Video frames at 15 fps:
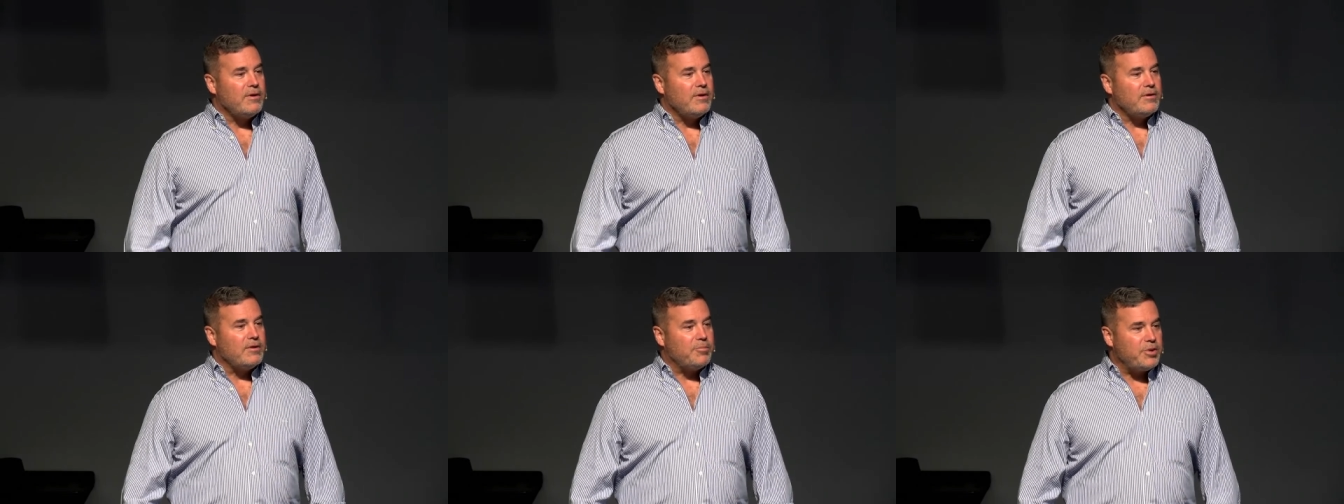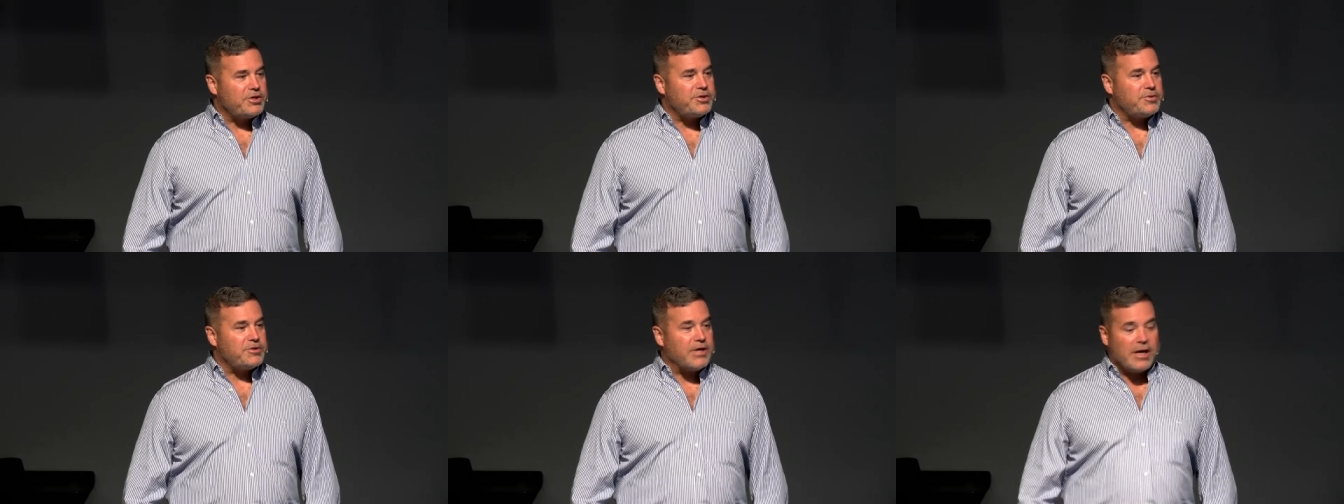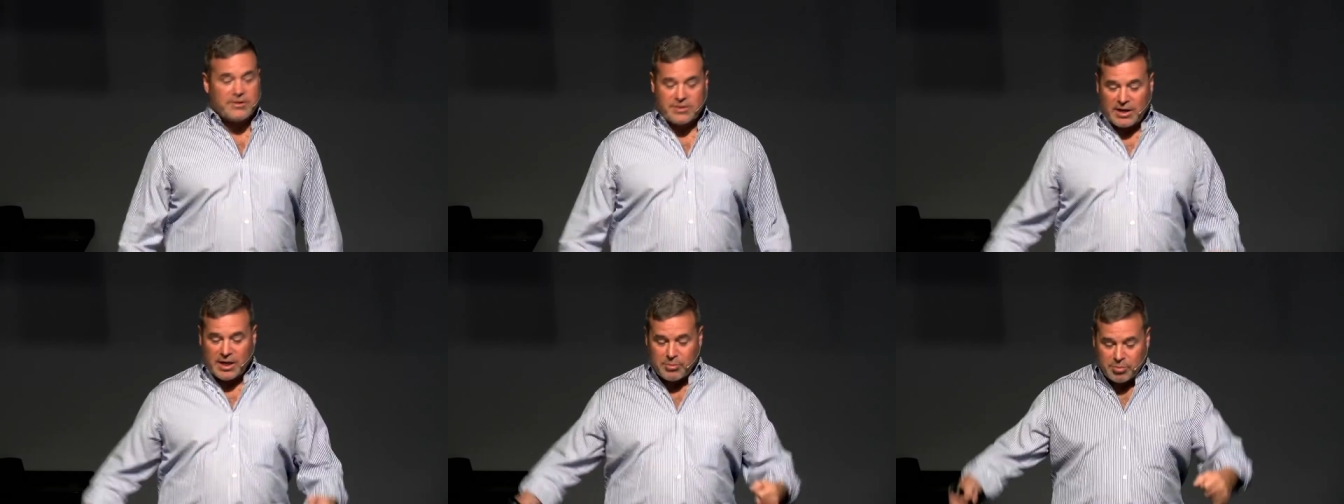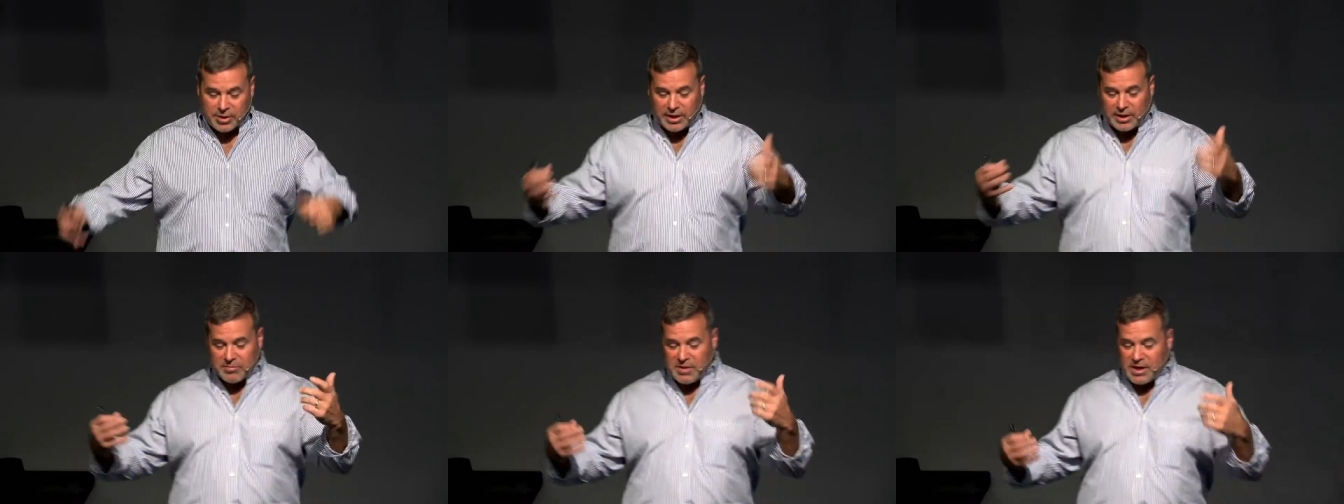the bishop's house, and they
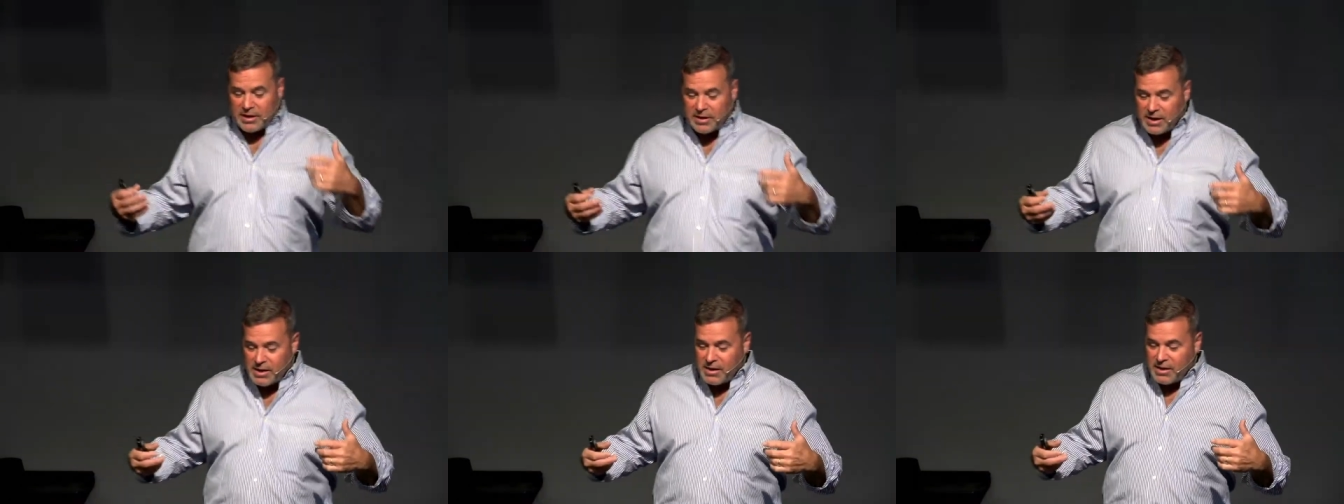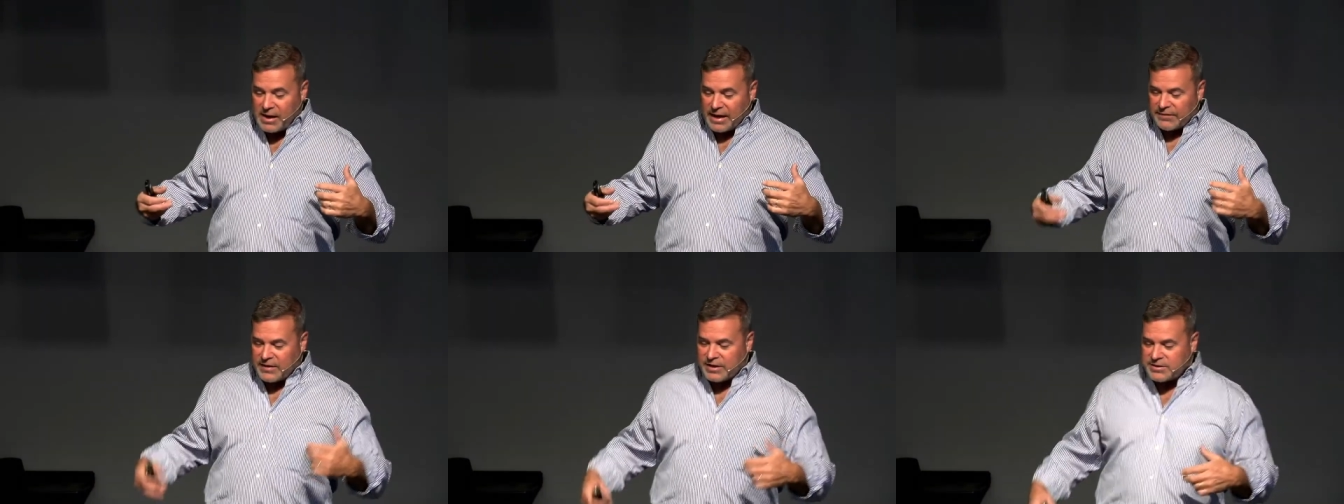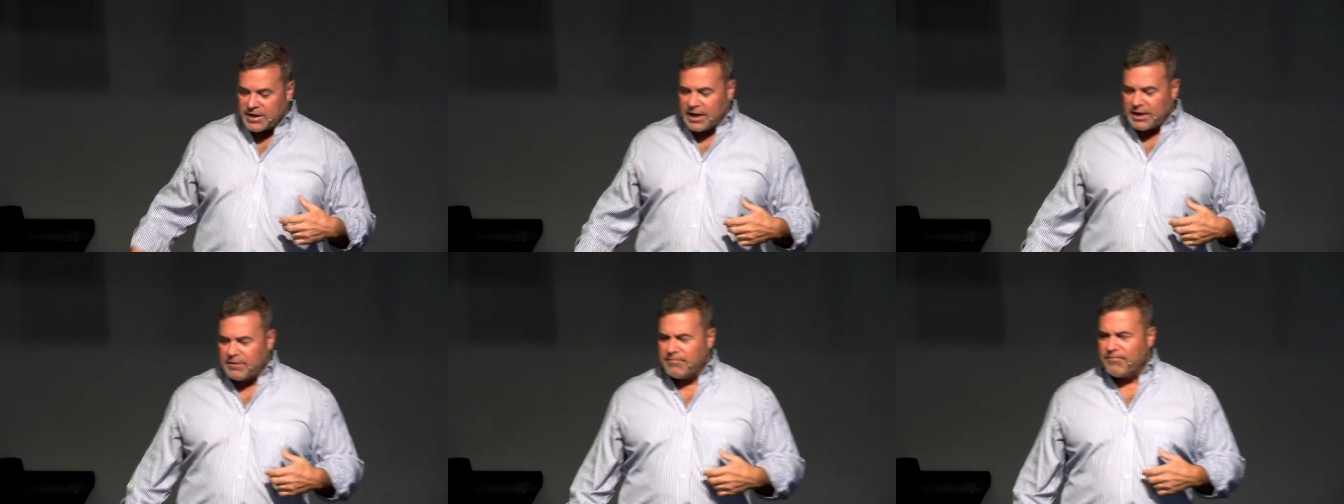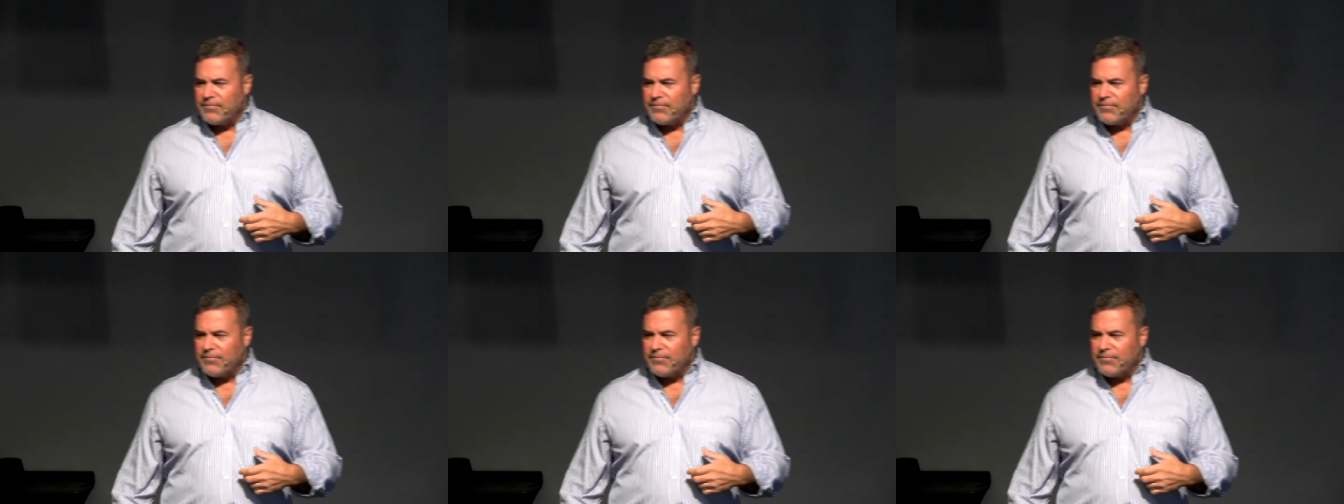bring him in, and they say,